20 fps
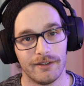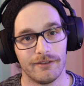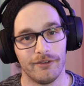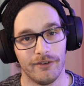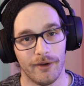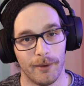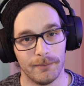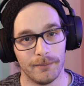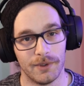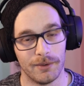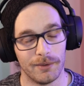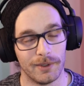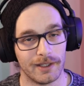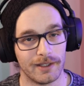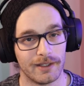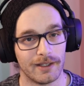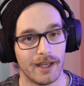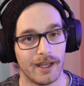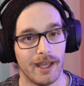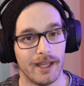from
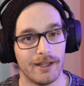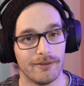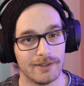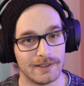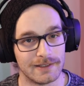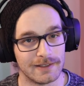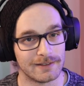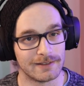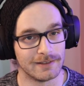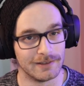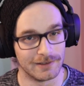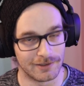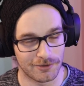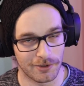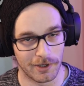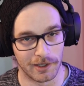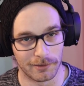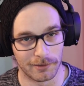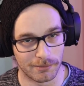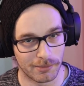doing a resistance
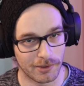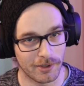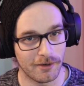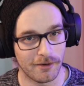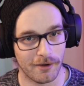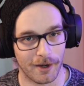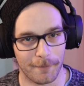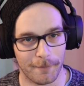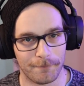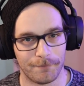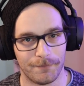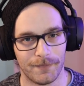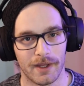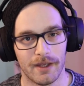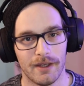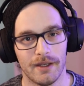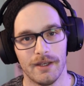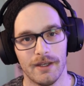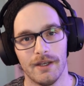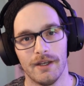training program.
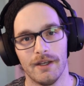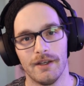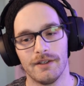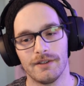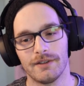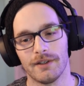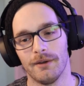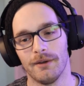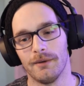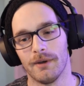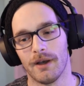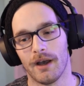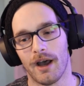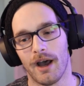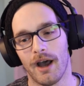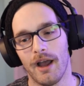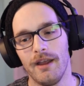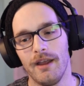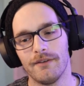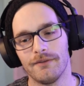So
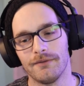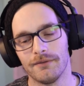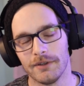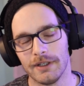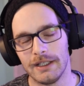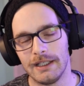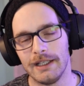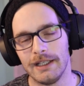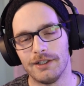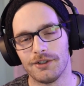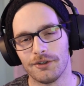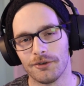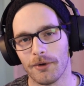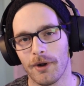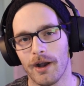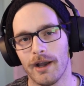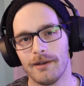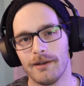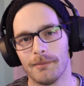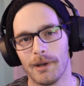I have really
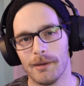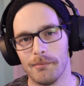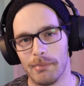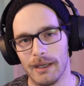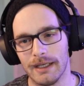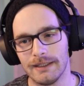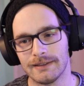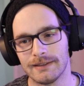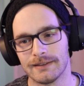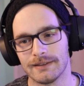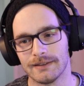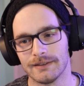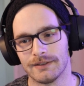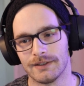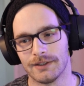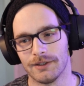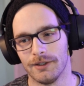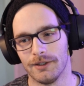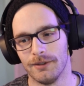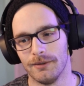tried my best
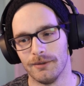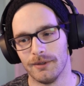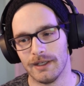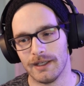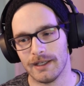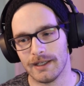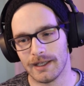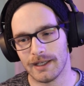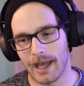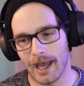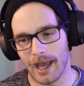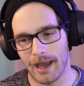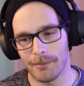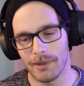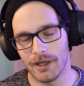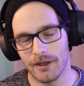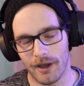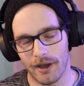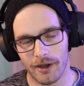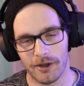to
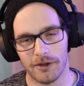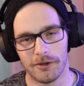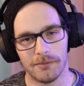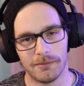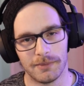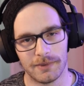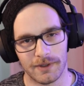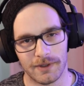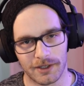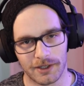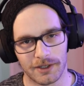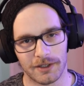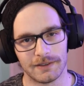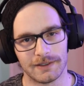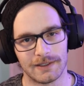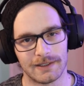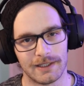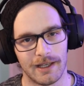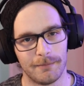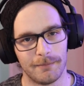hammer home the
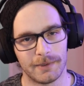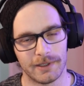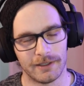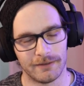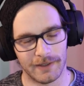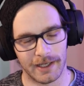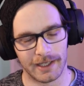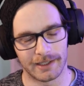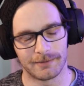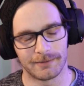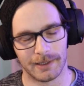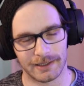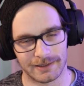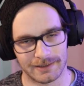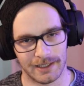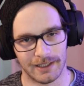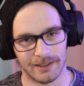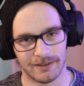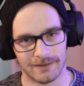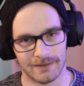concept of
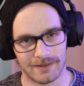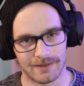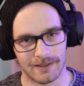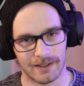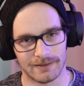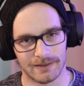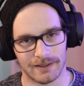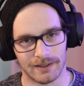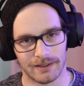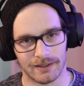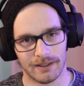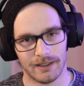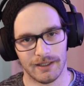expectation setting.